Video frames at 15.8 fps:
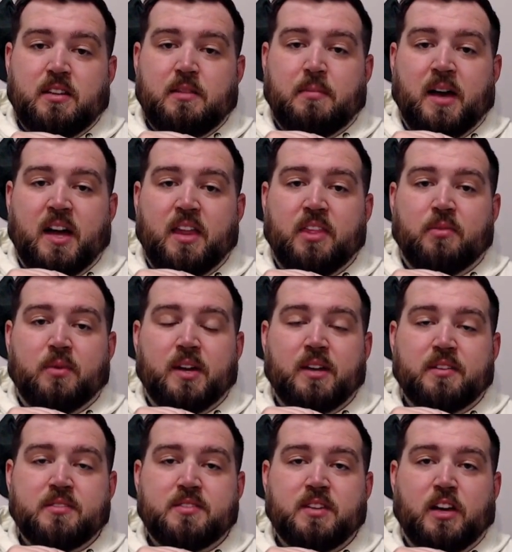the Behind the
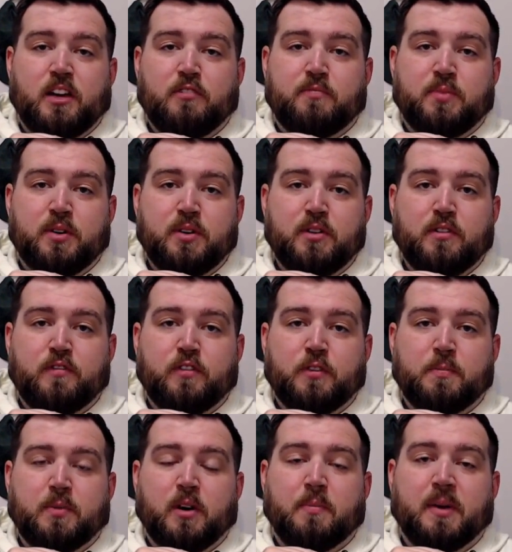Rails of Purdue
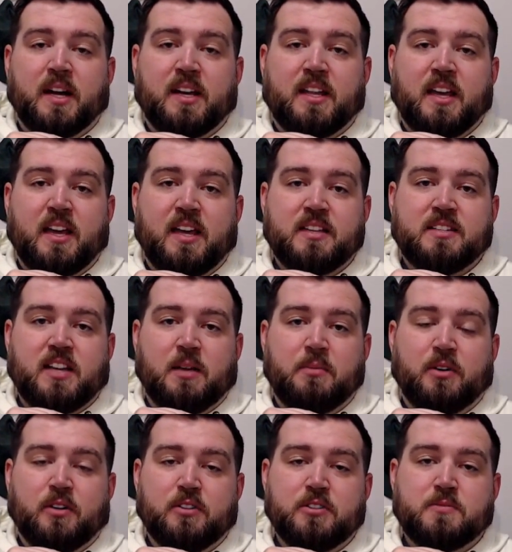Football Podcast.
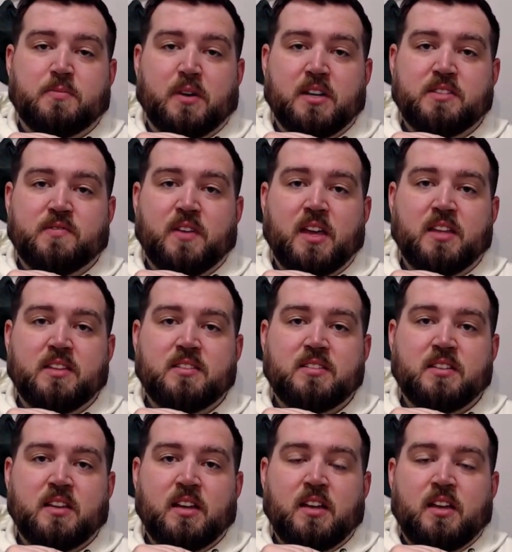I'm your host, Brice
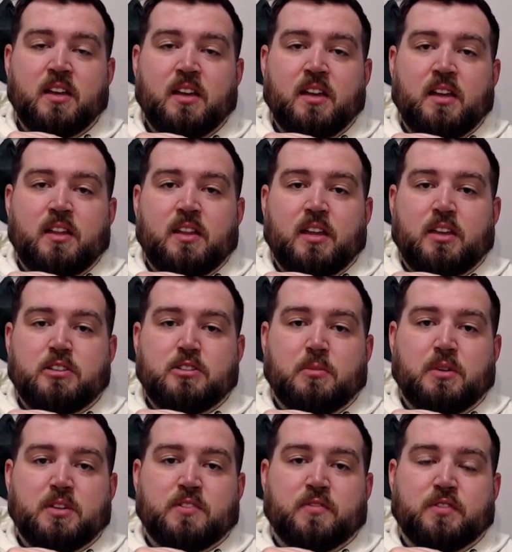Vance. Thank you so
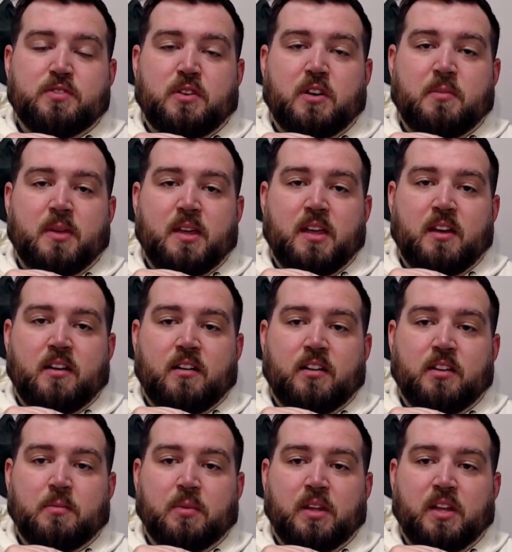much for joining me here
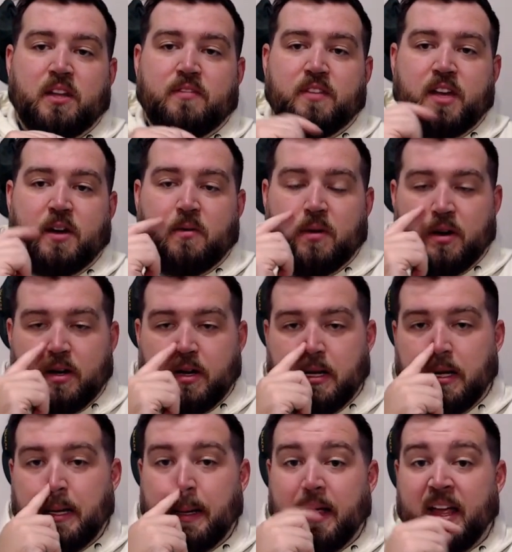on the Believe
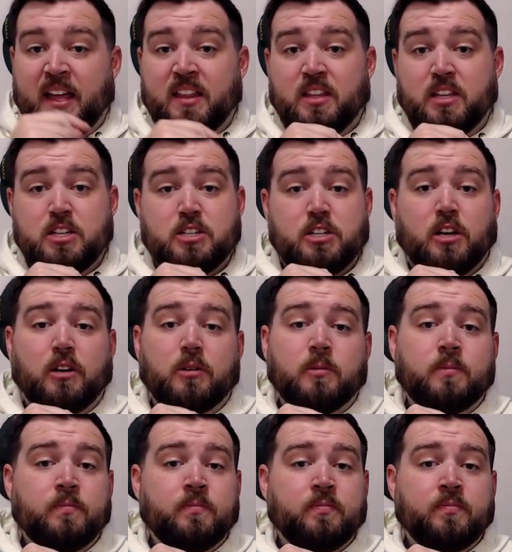Network. And this
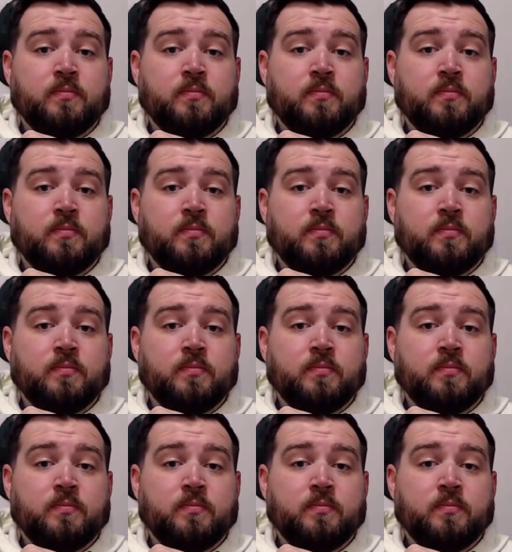show